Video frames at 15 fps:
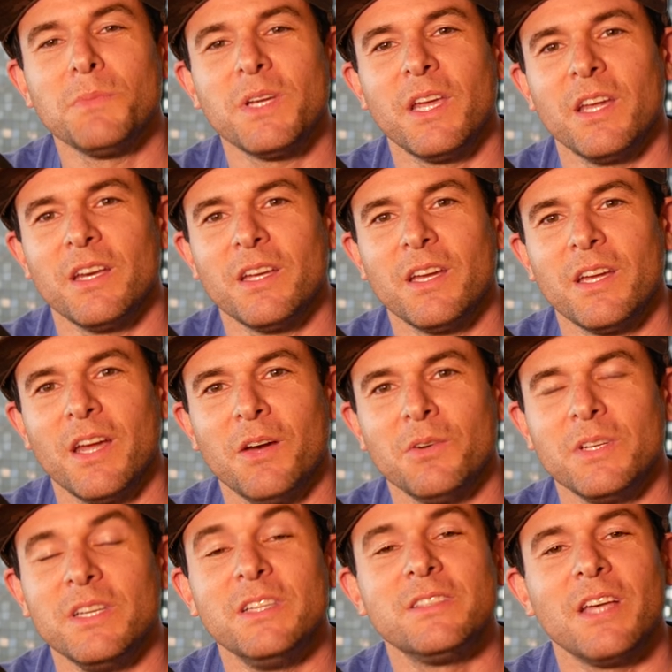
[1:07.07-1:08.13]
mechanic
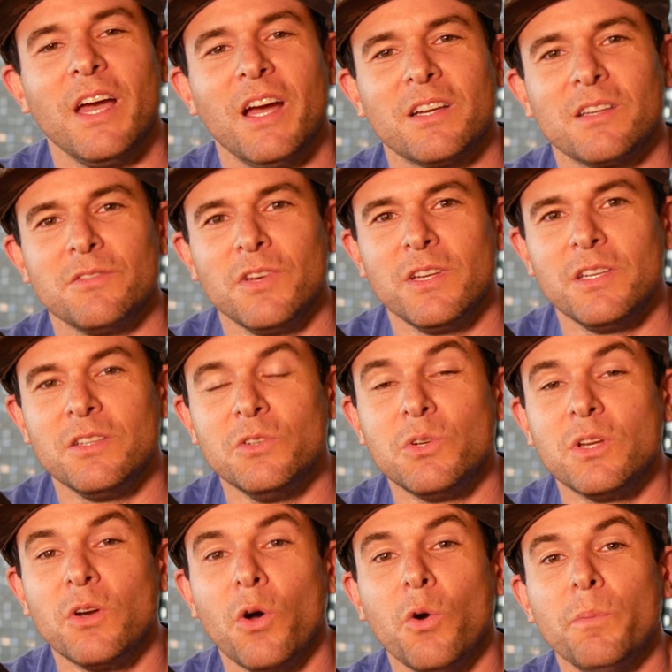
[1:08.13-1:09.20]
account is activated, you
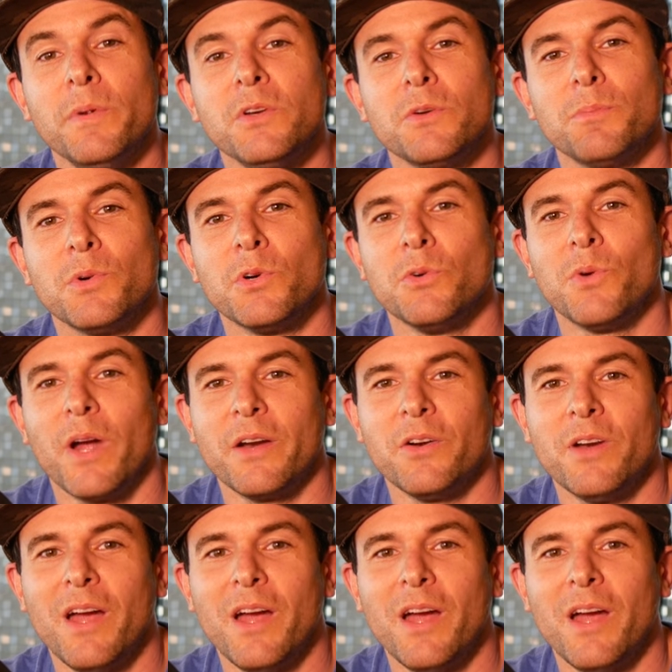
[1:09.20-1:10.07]
can open your Bird Rider